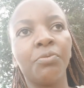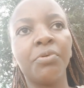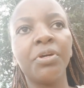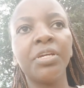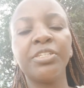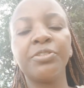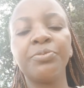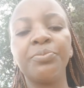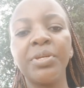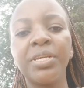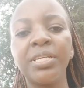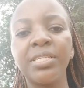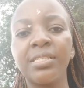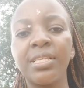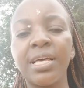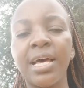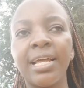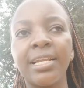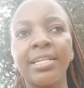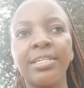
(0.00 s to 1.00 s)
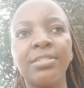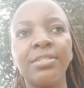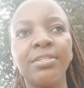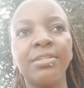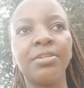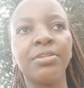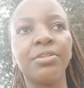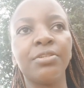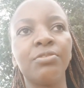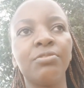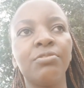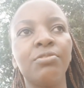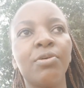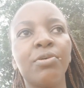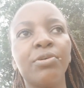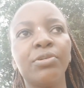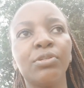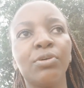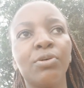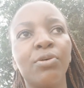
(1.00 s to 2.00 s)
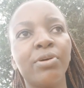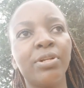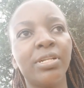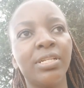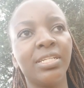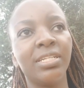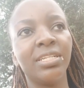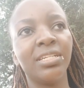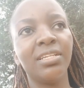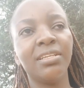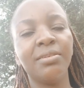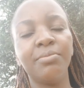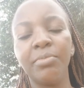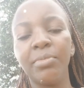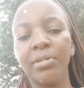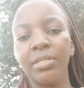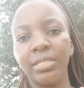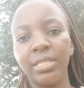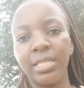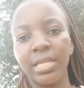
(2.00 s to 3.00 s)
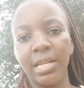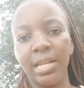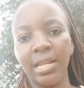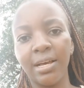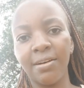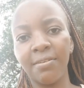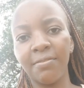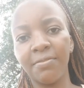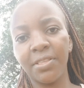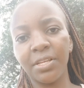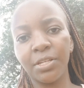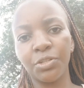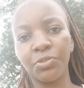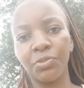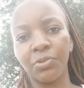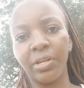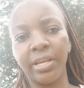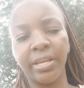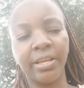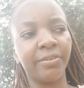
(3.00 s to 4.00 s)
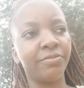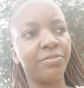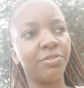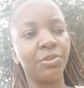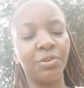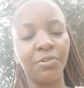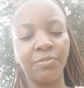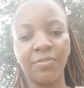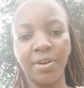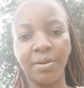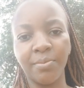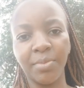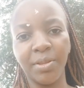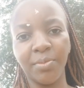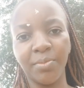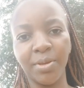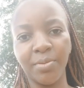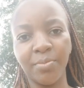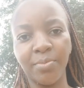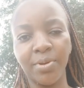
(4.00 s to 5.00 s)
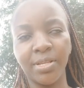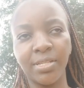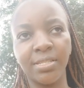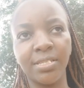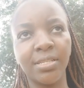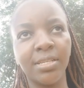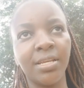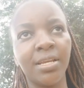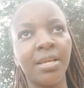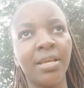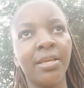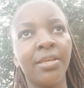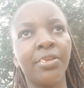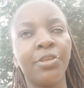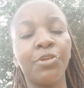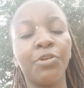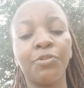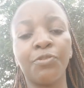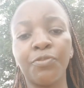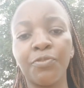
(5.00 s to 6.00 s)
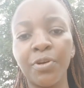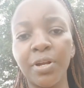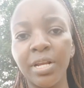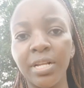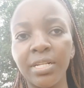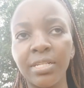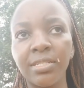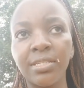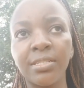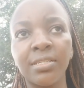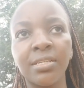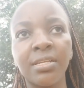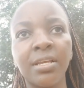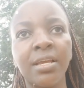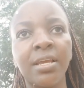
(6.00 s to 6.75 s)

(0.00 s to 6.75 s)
Which means that don't only limit the love that you give to your family members, your friends,